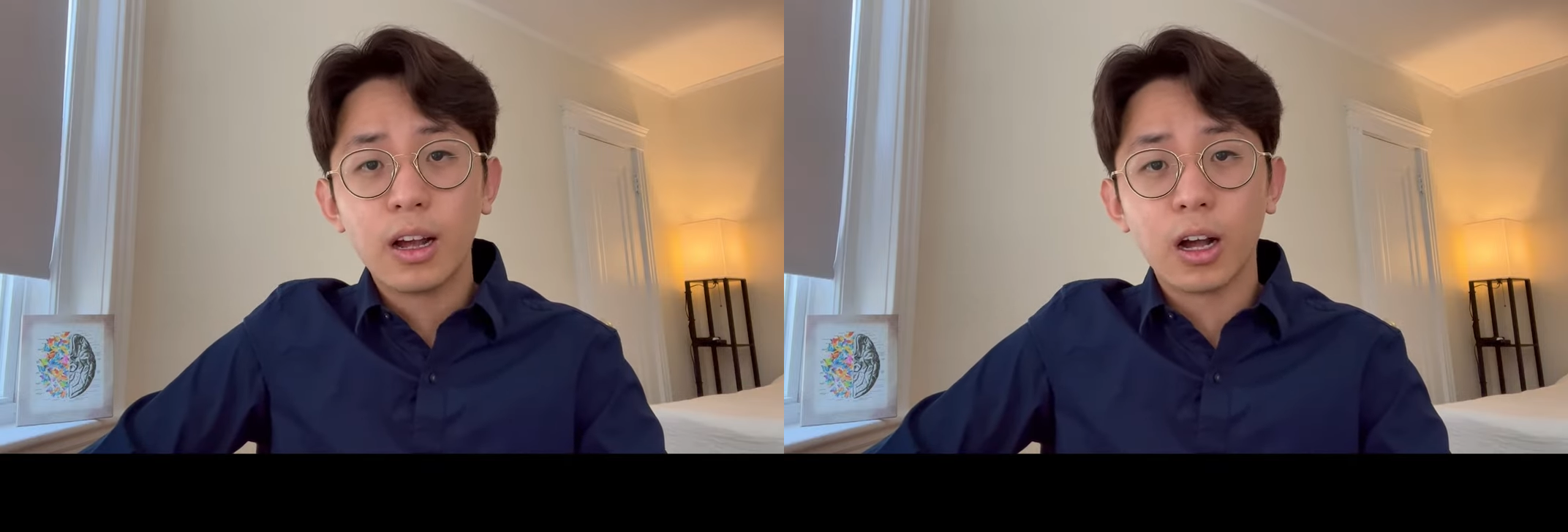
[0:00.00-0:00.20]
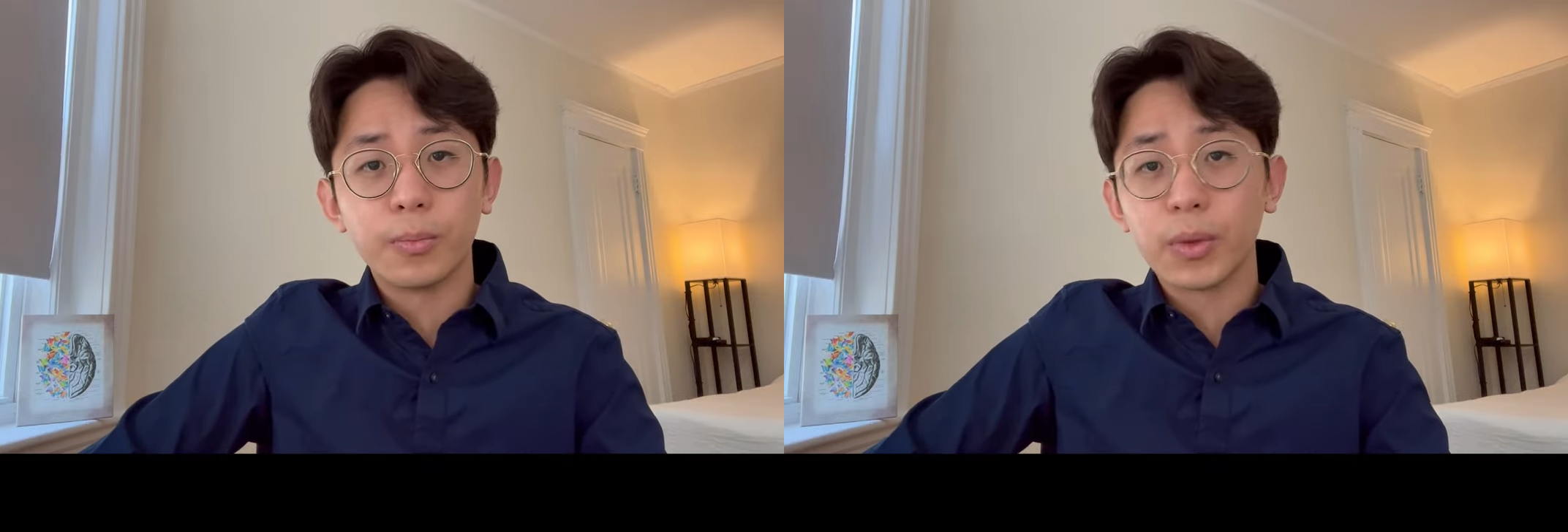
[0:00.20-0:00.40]

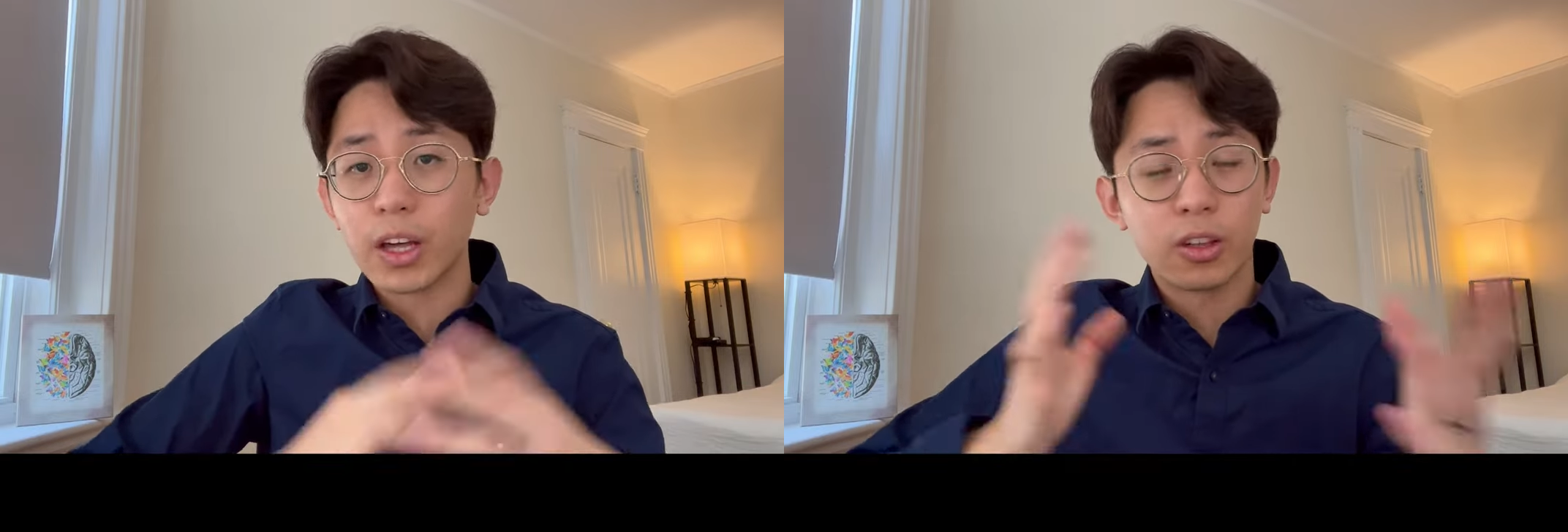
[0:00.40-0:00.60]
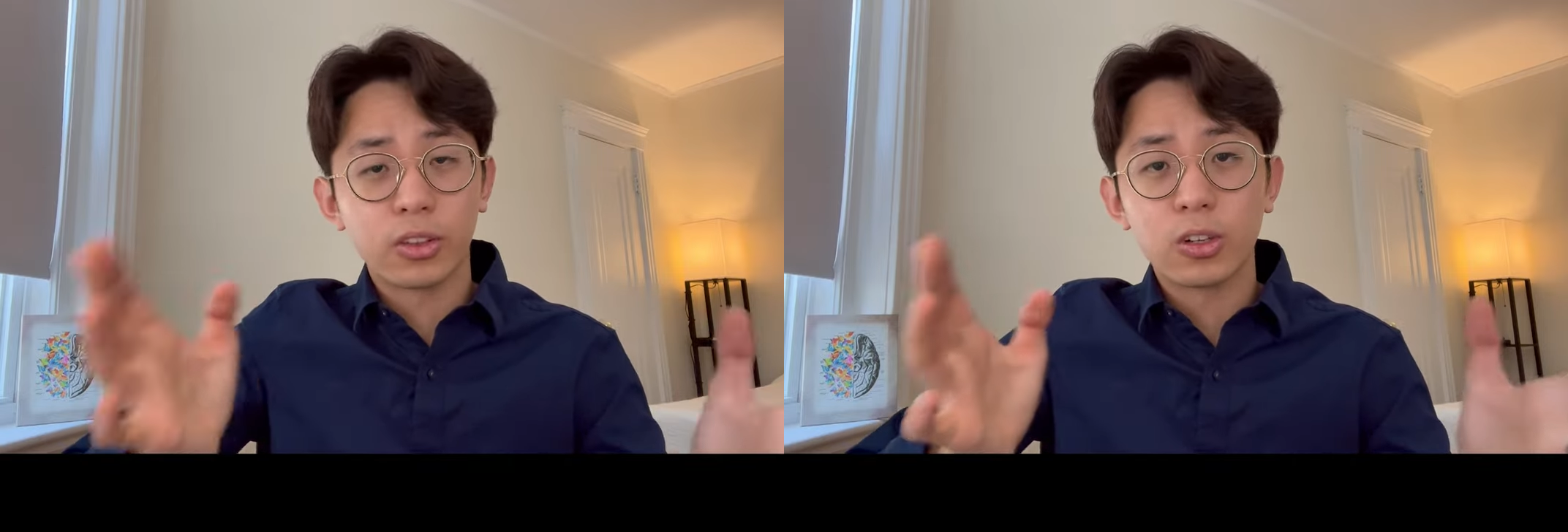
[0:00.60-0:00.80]
um, I
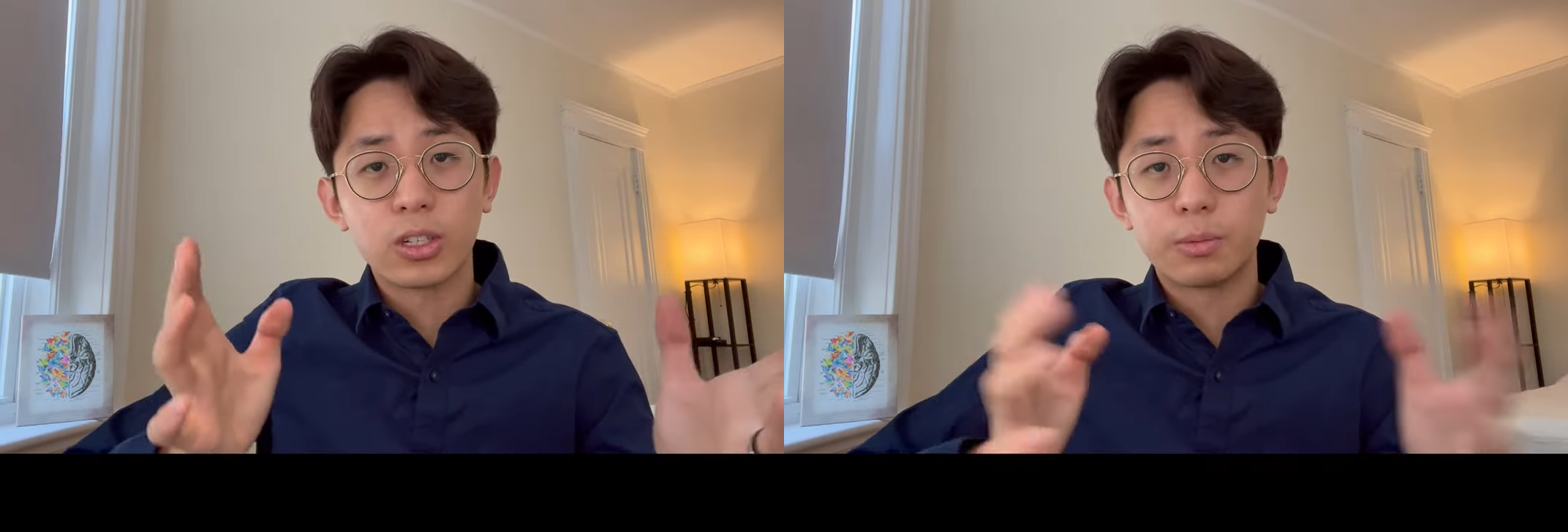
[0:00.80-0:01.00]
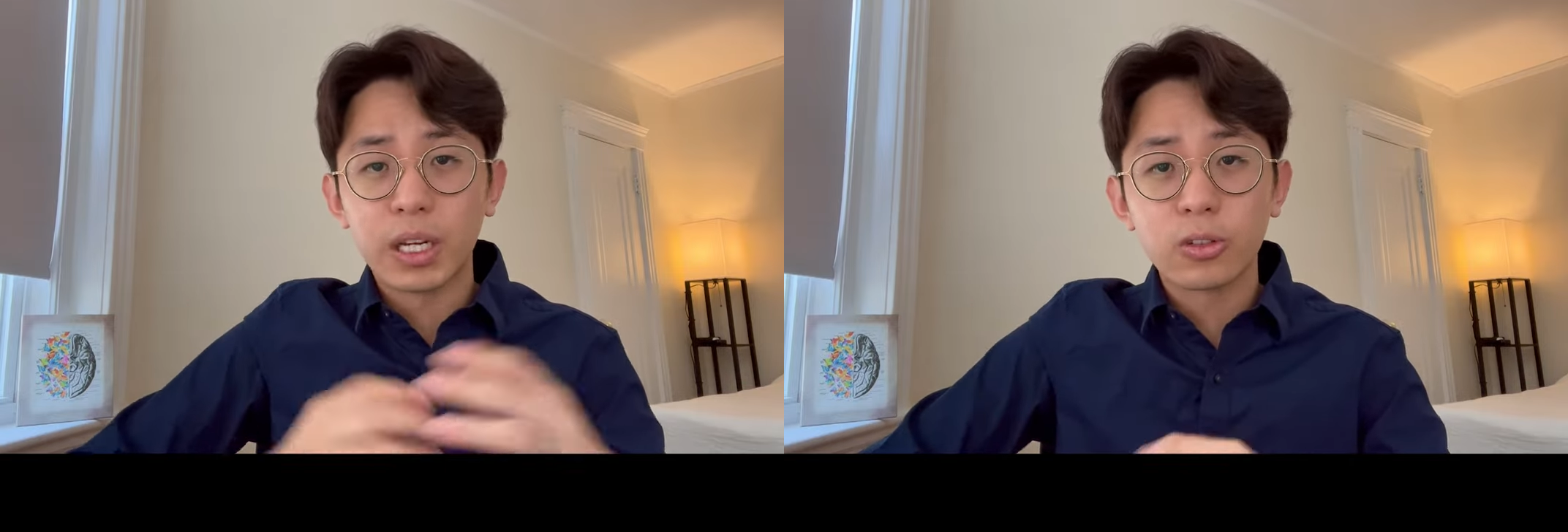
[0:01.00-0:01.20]
think there's
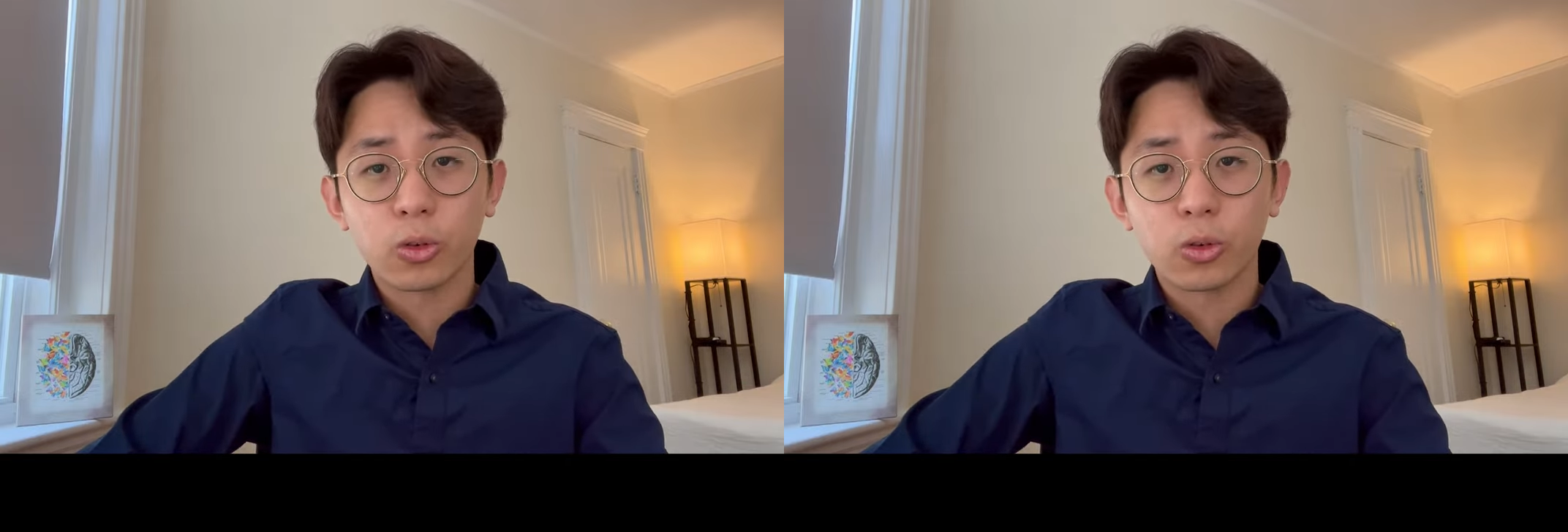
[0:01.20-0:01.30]
space